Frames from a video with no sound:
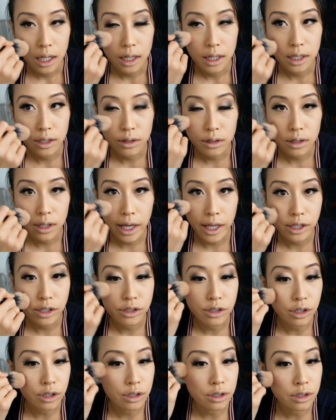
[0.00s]
Little light
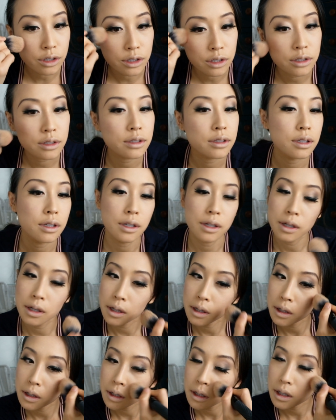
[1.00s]
circles,
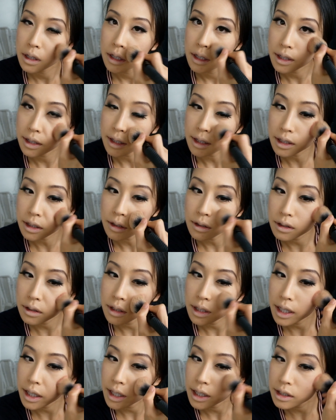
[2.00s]
little
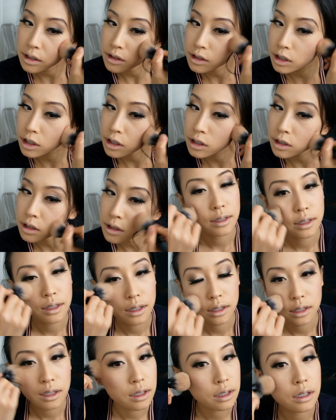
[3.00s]
light
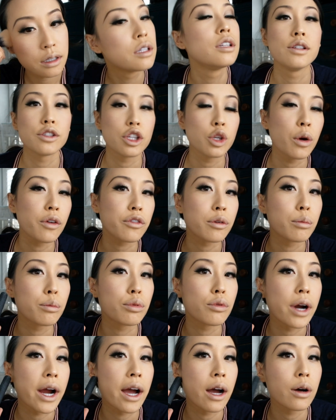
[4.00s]
circles. So you went from
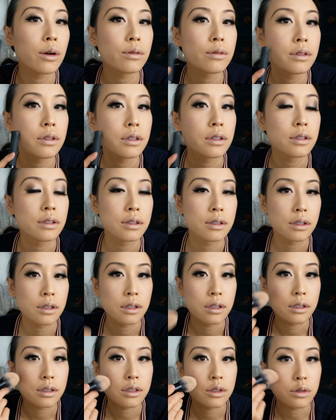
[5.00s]
brown
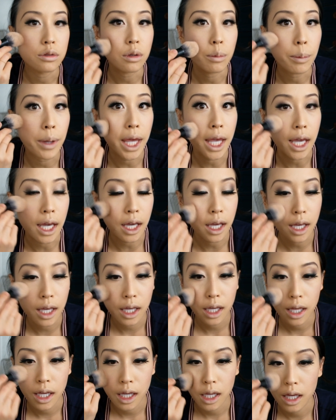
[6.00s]
to a pink.
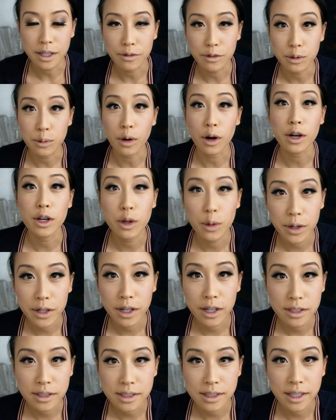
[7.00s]
But if you are going
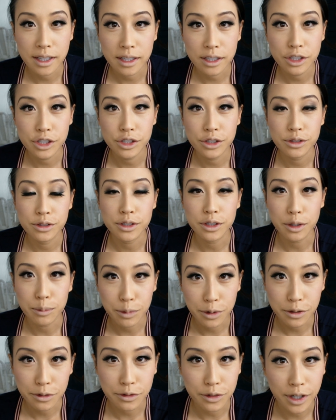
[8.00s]
on stage, don't
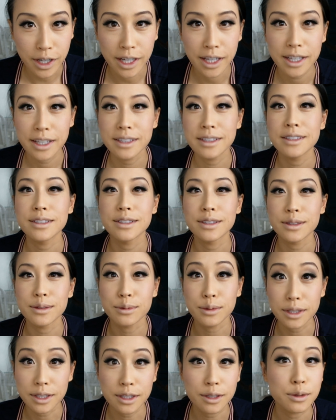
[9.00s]
be afraid to
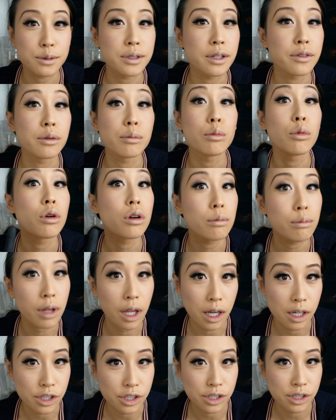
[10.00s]
really use even more
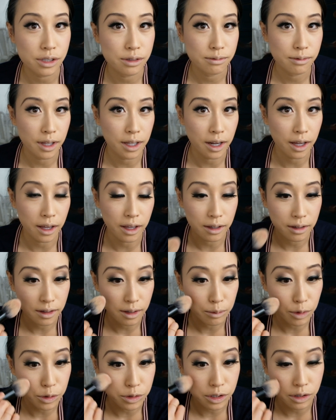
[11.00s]
blush than I
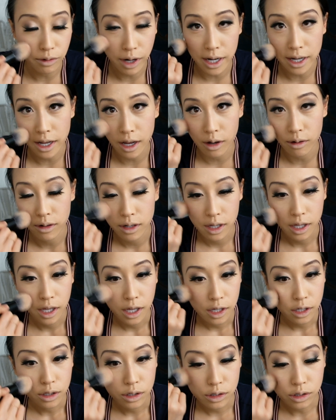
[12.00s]
am using right now.
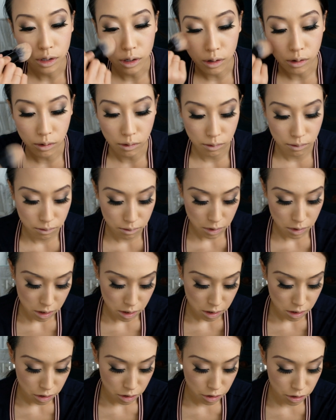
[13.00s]
So
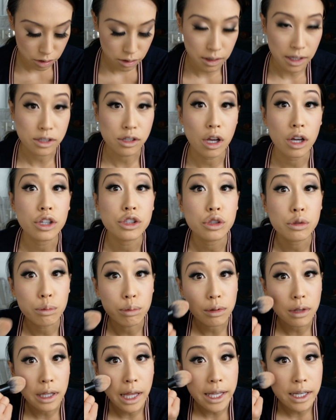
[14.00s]
just as long as you
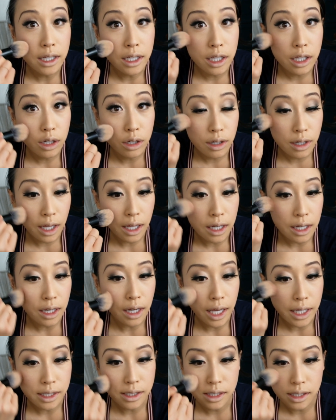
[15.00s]
blend it in
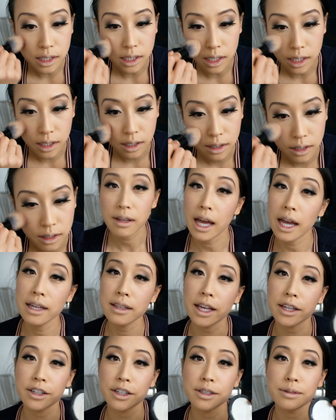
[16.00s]
nicely.
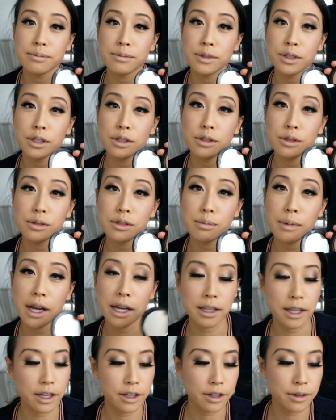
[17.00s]
Highlighter, you can do some
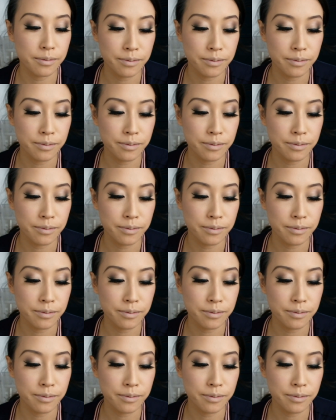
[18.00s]
highlighter.